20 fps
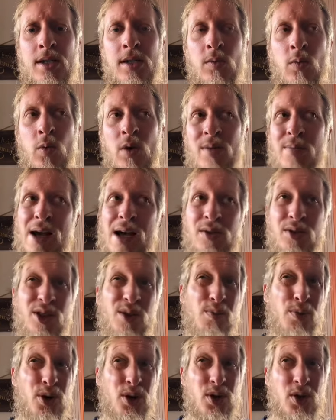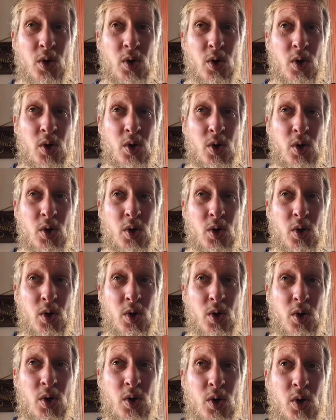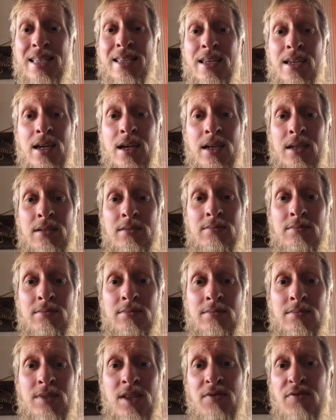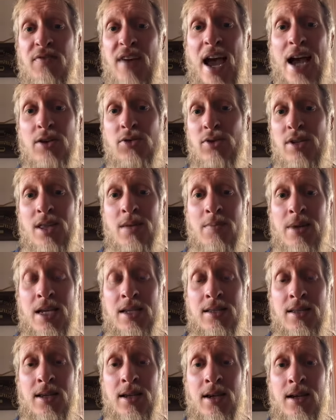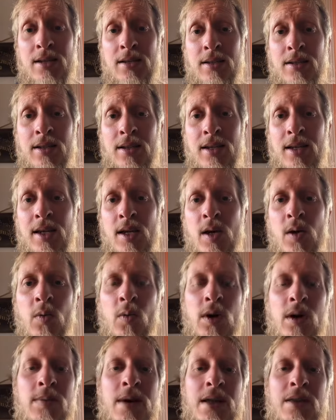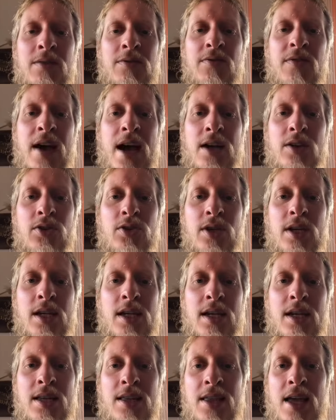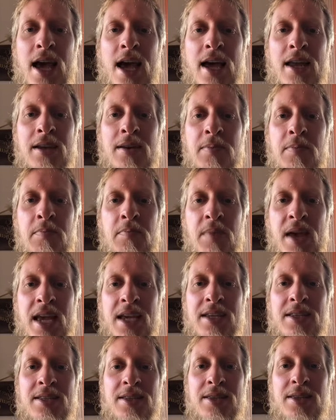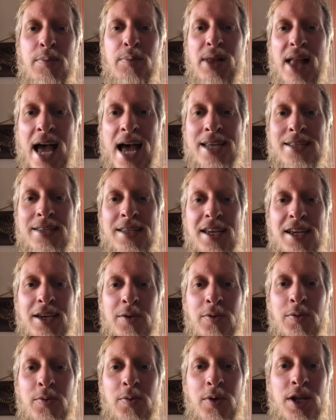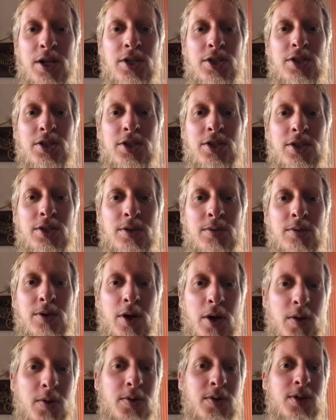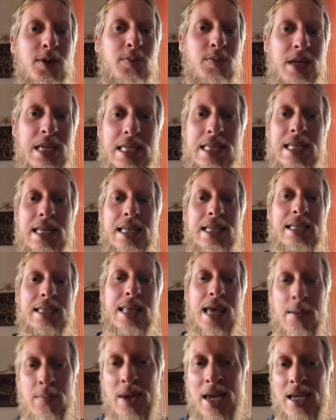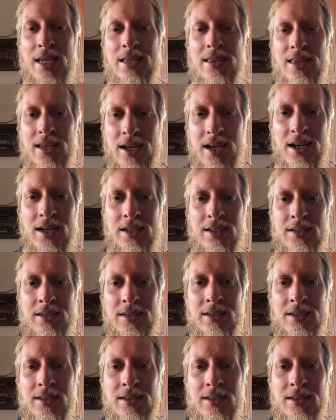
what about the person who makes the gun, the factory that makes the gun? What about the factory that makes the plastic, which goes to pieces that make the gun?